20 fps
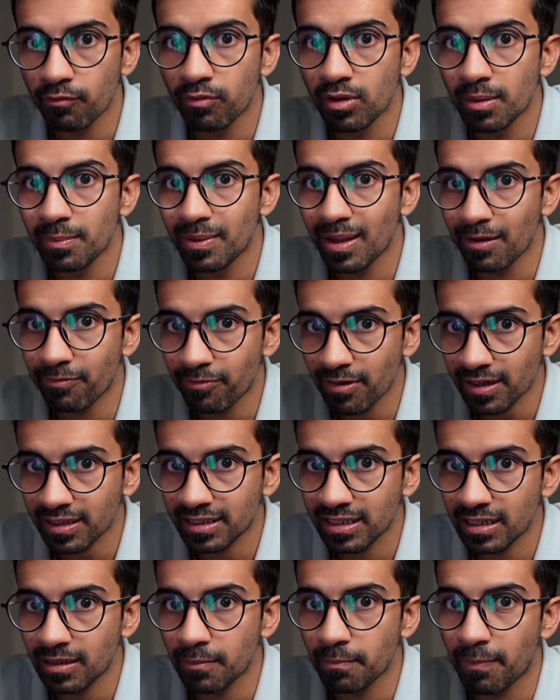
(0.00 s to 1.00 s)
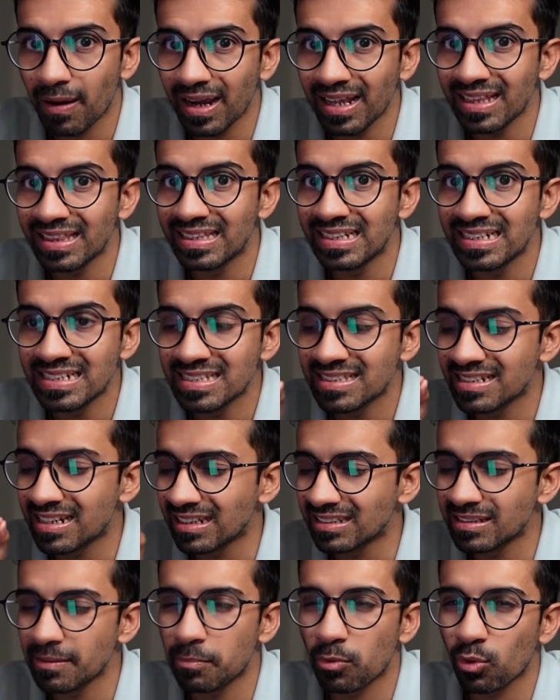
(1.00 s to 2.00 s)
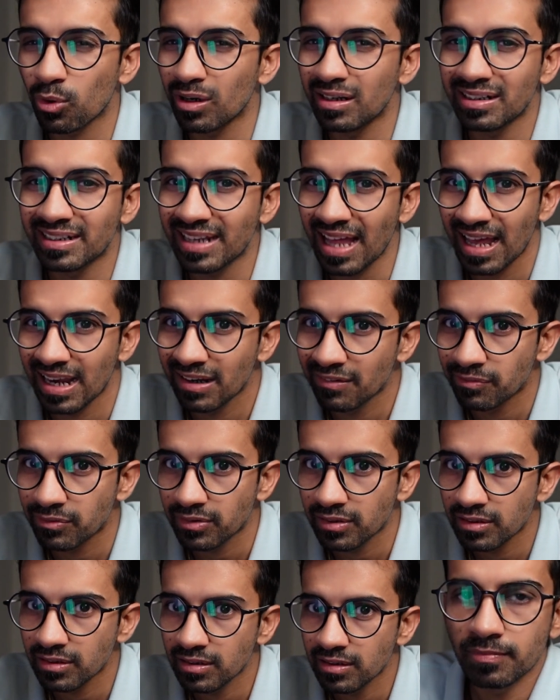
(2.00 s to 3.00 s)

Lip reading: will be affected by these reciprocal tariffs.